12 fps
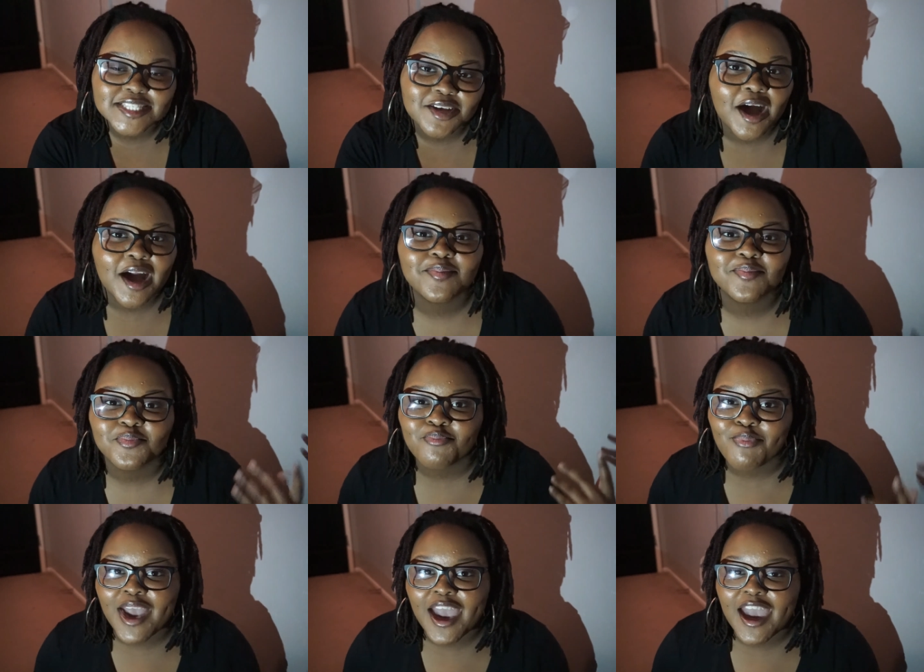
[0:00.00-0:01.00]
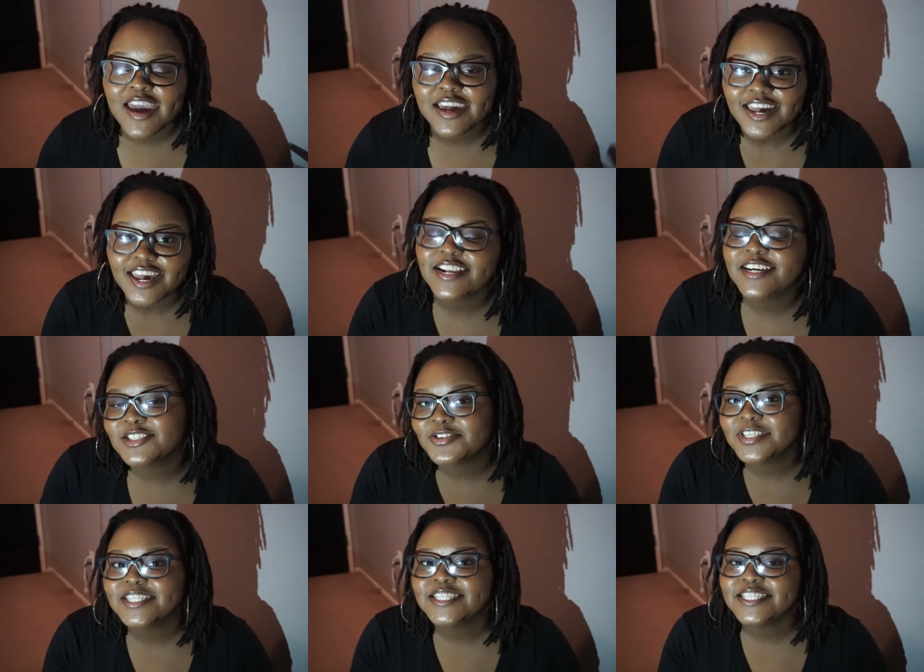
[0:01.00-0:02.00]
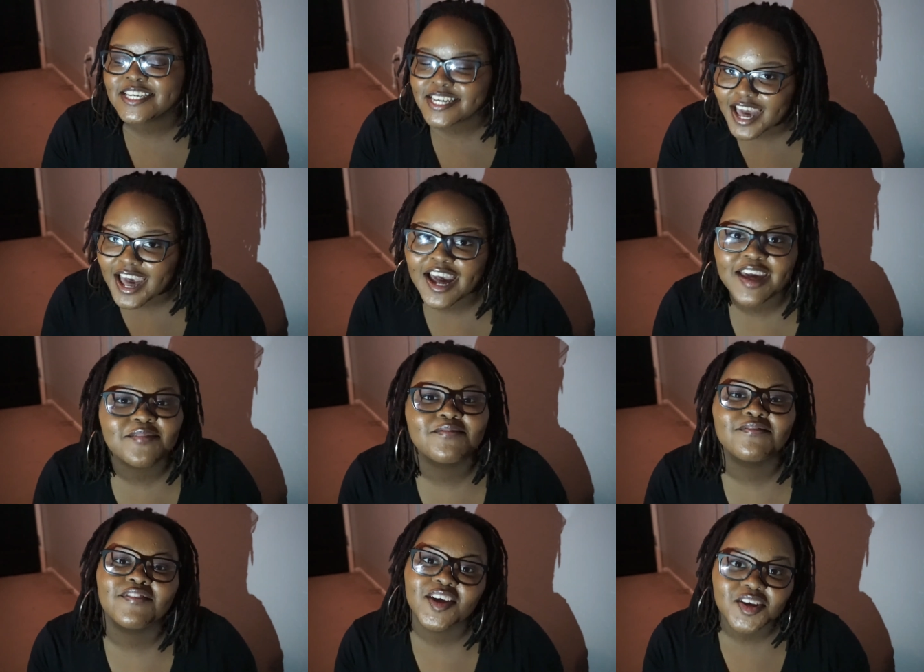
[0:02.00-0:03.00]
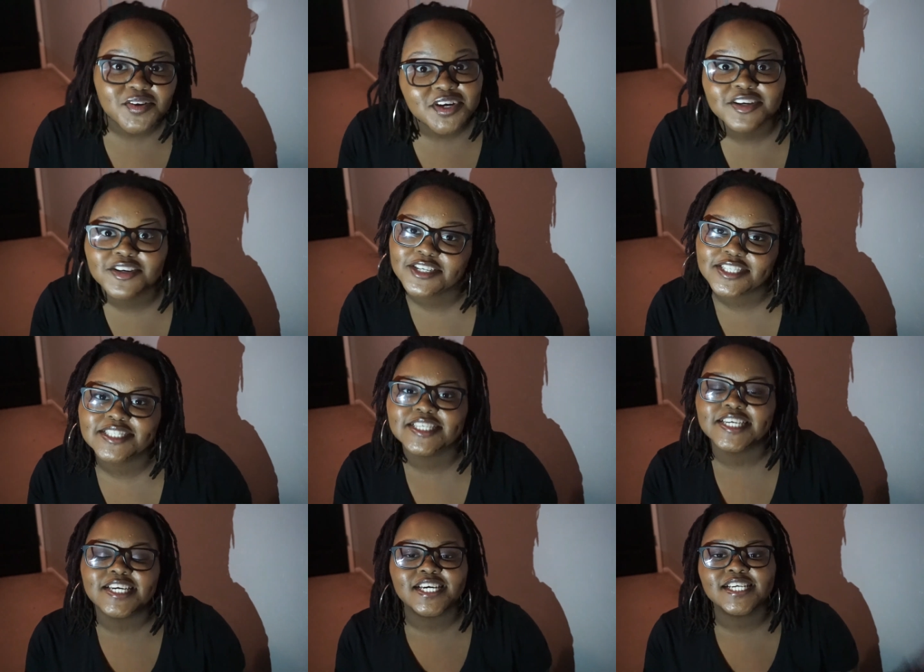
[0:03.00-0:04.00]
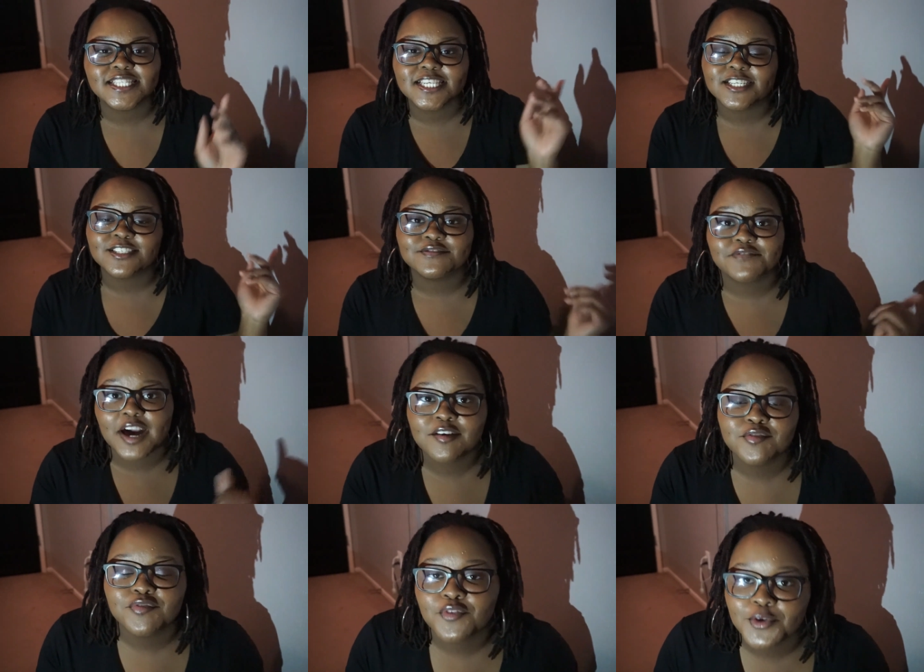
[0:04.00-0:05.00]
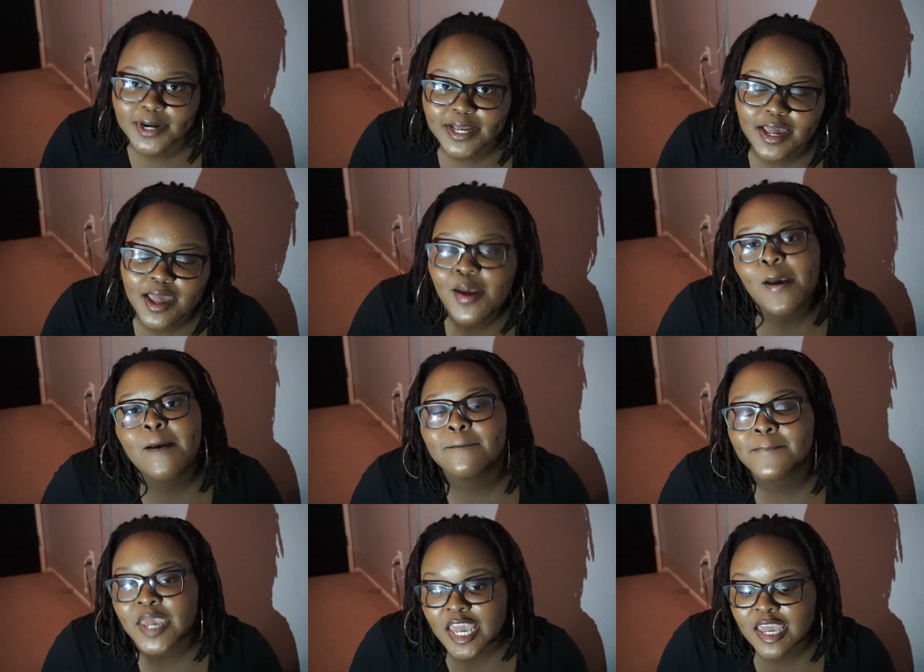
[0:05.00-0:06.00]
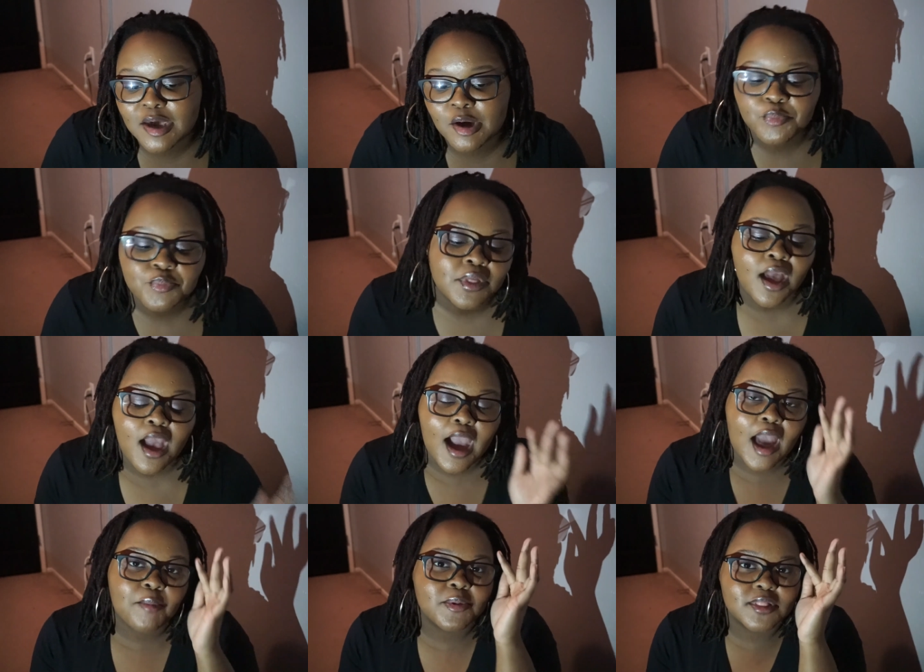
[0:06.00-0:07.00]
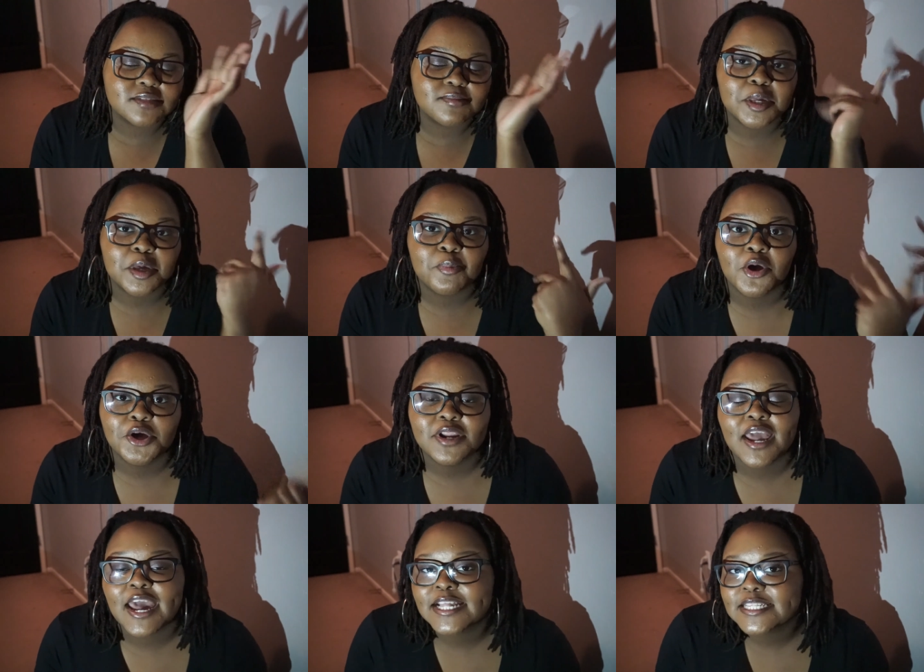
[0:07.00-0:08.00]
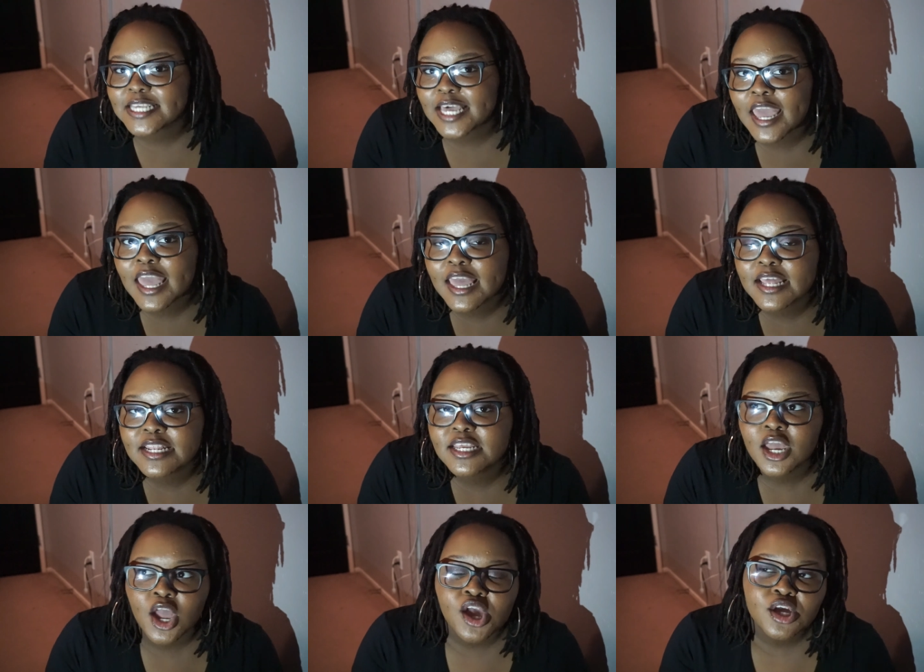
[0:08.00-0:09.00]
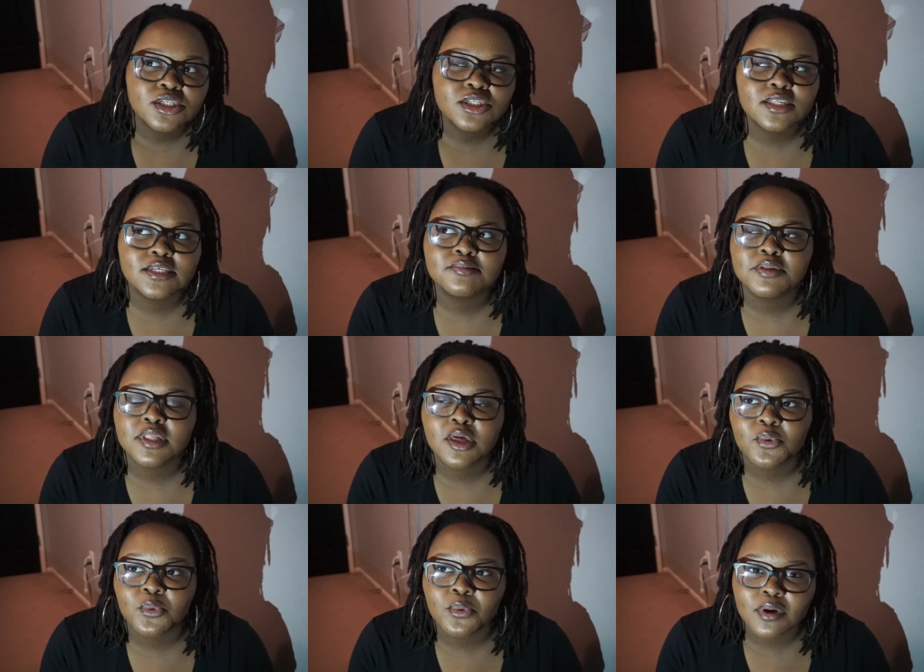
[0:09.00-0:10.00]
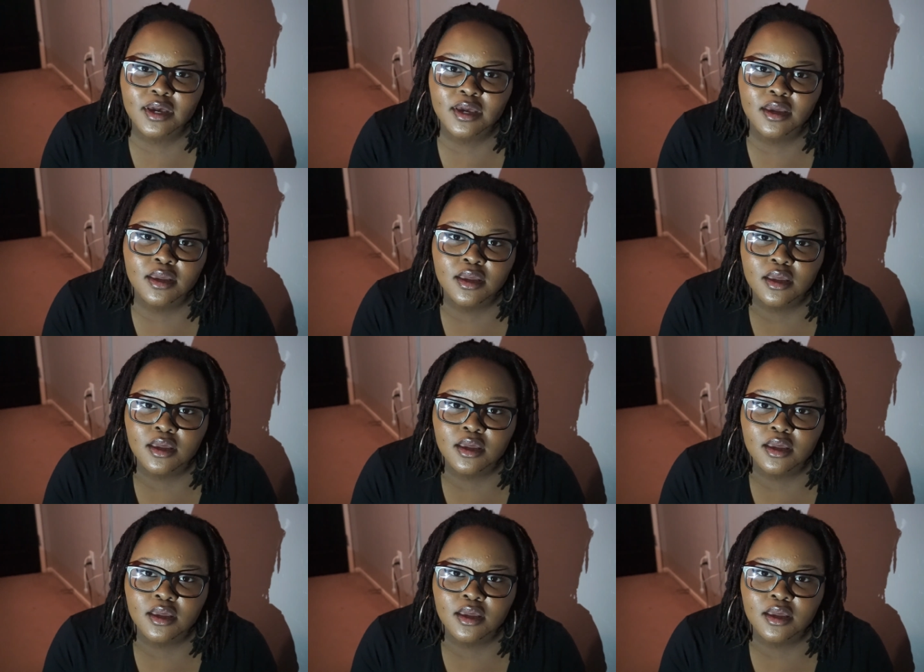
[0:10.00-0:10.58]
so I'm back, and as you can see, I am very greasy because it is 5:40 p.m. I put this makeup on at 10, so that's been like what,